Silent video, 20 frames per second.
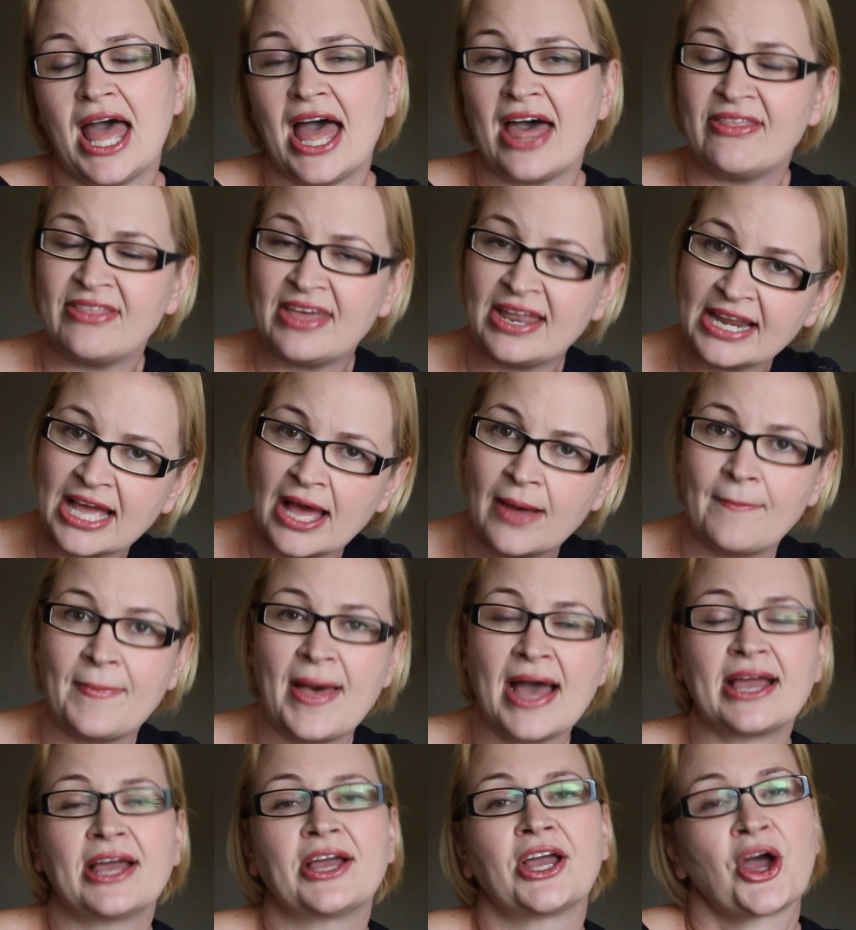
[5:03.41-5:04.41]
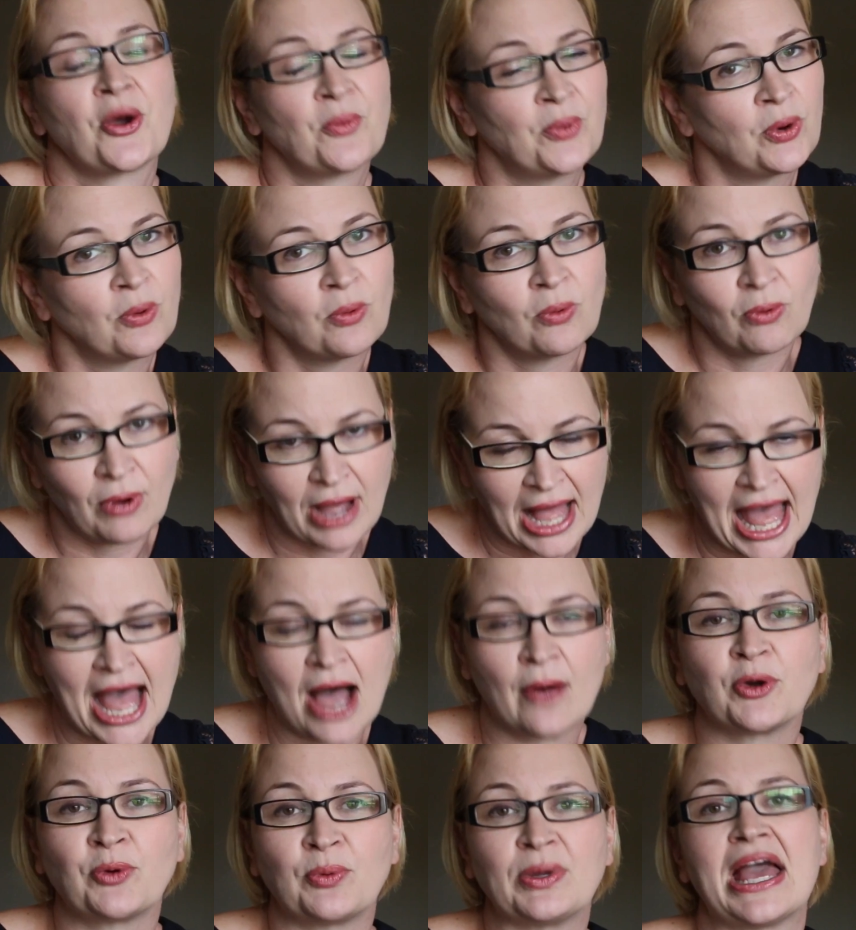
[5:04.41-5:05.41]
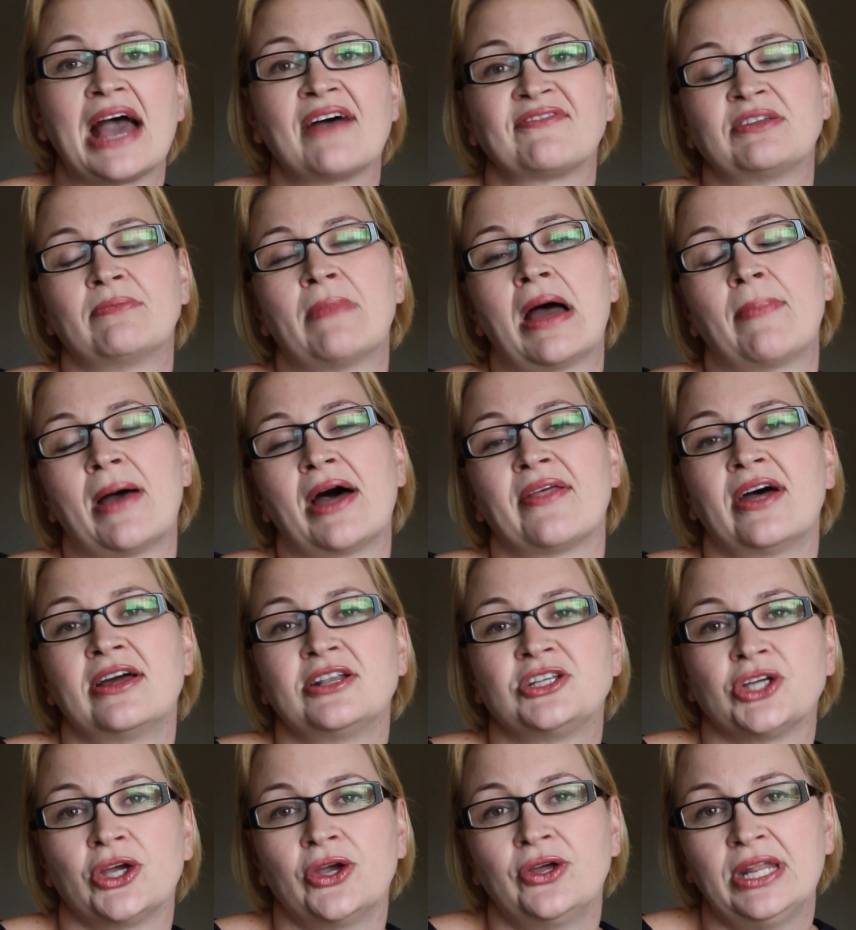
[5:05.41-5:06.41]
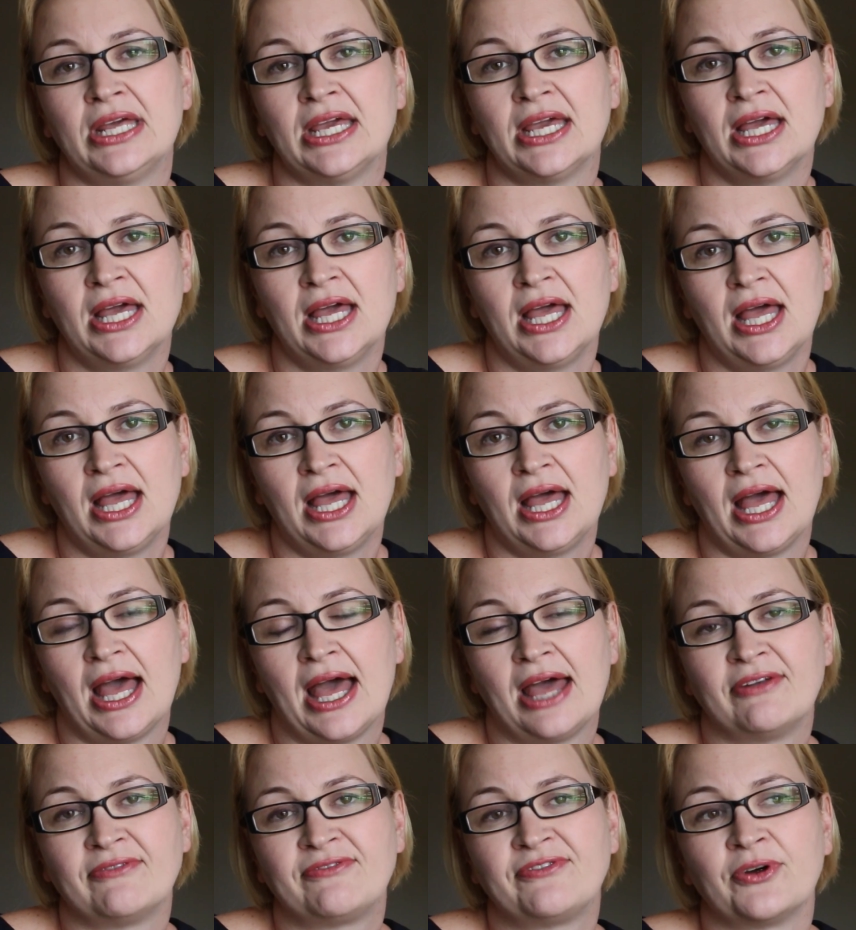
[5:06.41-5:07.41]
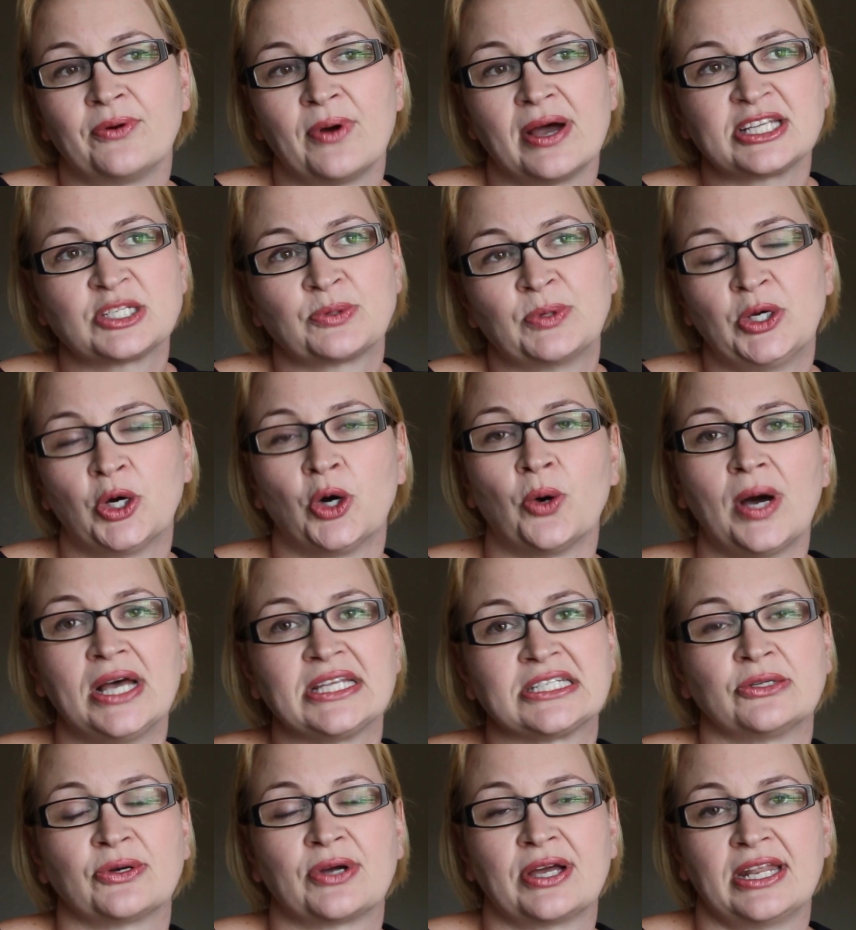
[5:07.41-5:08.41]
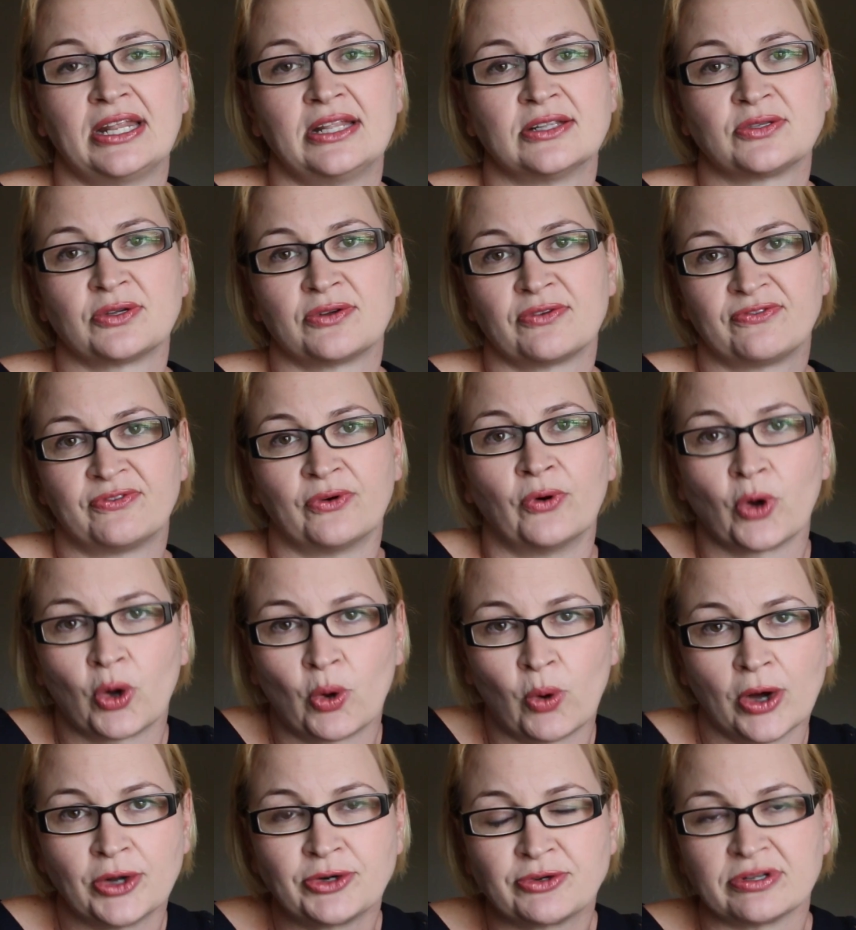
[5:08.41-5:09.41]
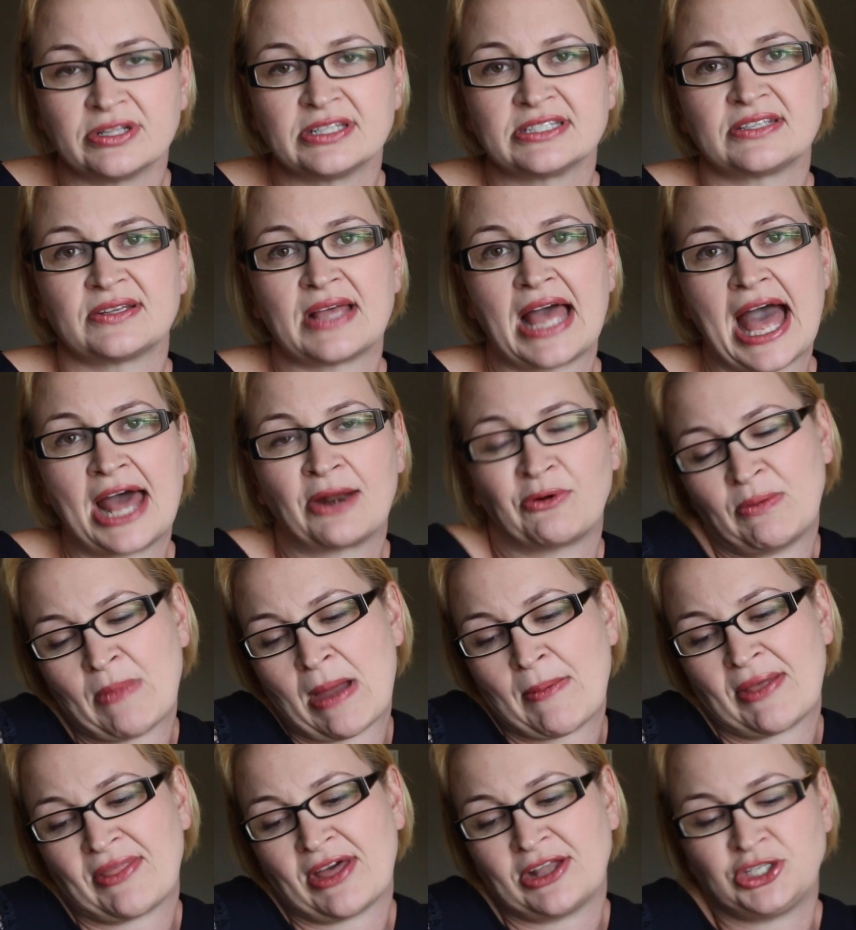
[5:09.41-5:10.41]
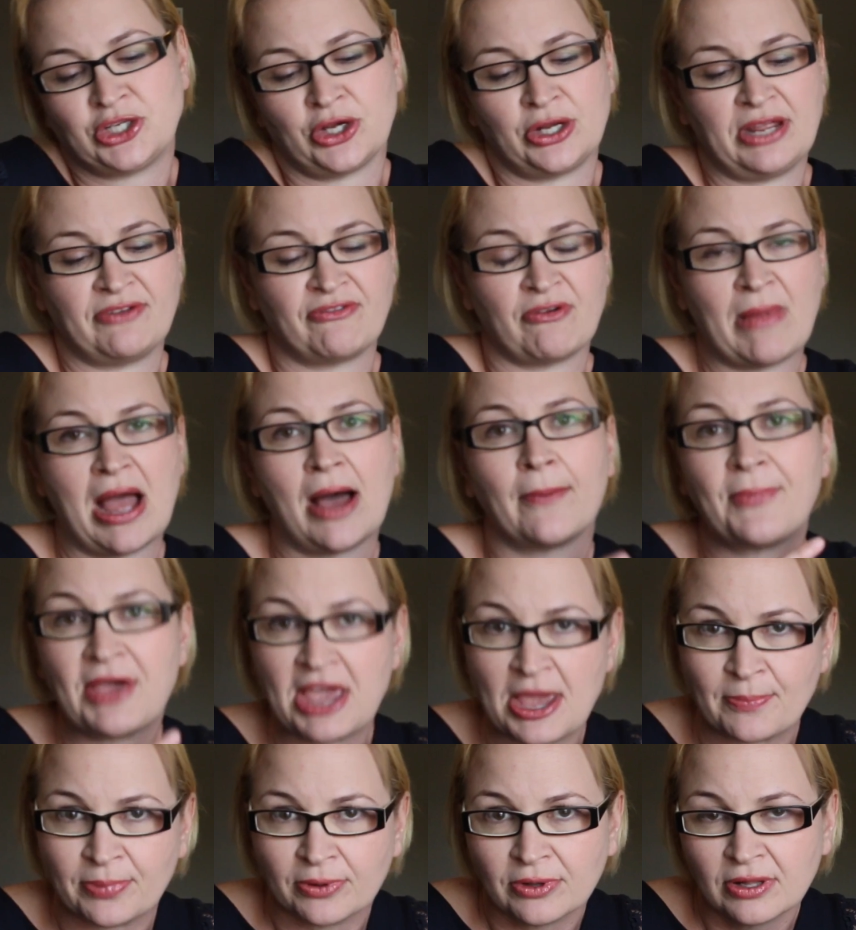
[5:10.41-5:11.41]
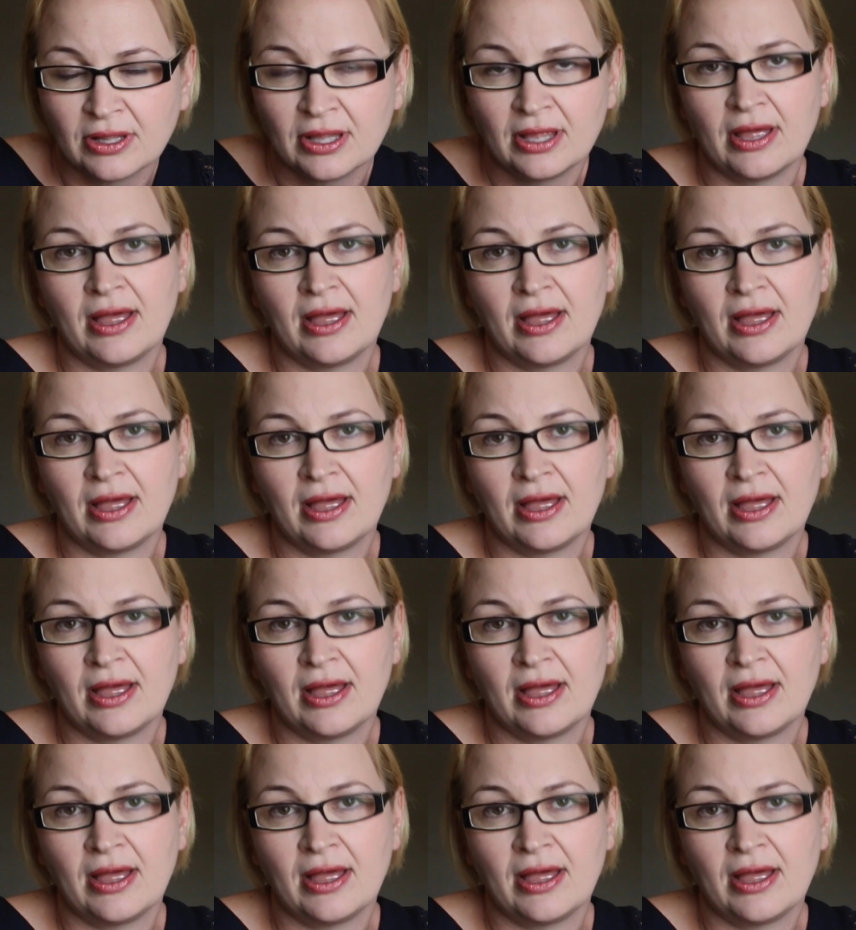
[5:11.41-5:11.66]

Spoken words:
And then come back and go, well, how would we have to map out that journey? And for us, we always look at it in sort of 4 quadrants. How do we map out that journey from our people?